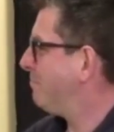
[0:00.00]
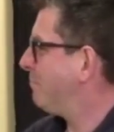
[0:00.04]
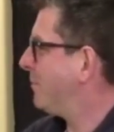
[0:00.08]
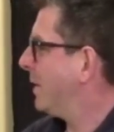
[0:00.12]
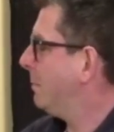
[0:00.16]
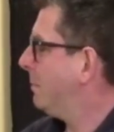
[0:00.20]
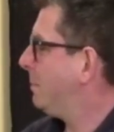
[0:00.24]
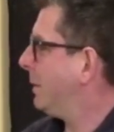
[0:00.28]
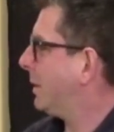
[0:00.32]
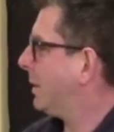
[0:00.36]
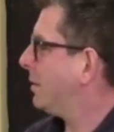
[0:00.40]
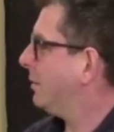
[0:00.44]

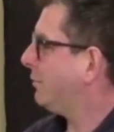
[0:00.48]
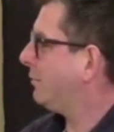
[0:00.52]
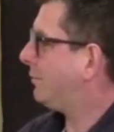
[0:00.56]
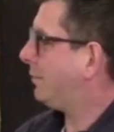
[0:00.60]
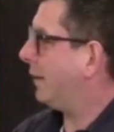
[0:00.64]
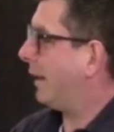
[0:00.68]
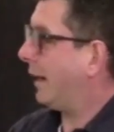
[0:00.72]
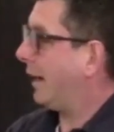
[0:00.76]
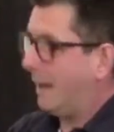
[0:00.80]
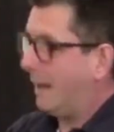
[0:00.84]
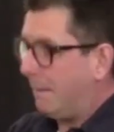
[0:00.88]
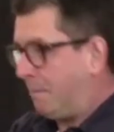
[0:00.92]
Because I
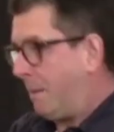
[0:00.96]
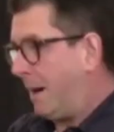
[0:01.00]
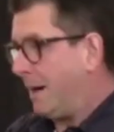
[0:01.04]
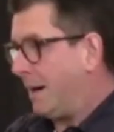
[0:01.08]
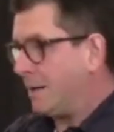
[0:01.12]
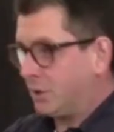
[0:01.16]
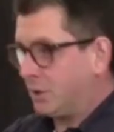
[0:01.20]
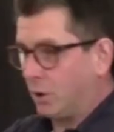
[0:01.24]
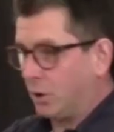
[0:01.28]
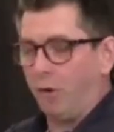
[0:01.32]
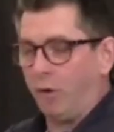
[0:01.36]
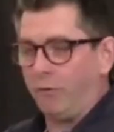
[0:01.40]
get bags
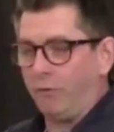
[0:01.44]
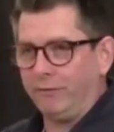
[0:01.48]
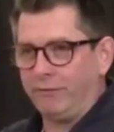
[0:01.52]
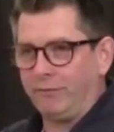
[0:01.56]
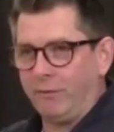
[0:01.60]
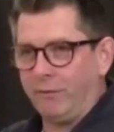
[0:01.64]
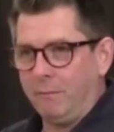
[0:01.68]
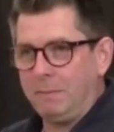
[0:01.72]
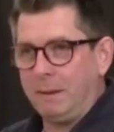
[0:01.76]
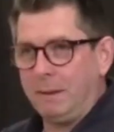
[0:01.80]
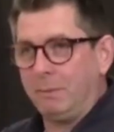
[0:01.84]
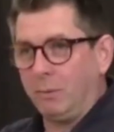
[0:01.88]
of coffee from
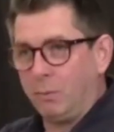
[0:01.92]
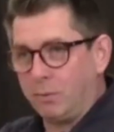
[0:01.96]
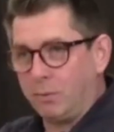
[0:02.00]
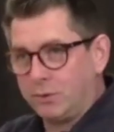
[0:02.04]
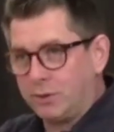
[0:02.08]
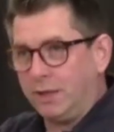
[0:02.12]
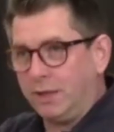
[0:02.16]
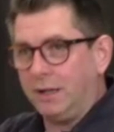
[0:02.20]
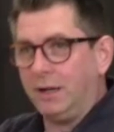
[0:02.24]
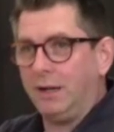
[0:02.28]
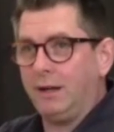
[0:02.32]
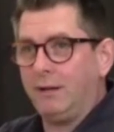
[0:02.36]
people, which I
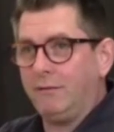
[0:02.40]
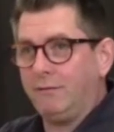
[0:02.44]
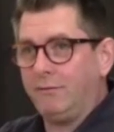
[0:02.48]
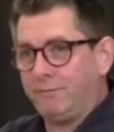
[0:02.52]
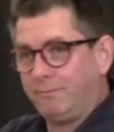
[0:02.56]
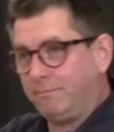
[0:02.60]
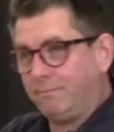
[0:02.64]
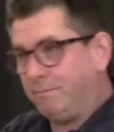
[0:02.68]
love.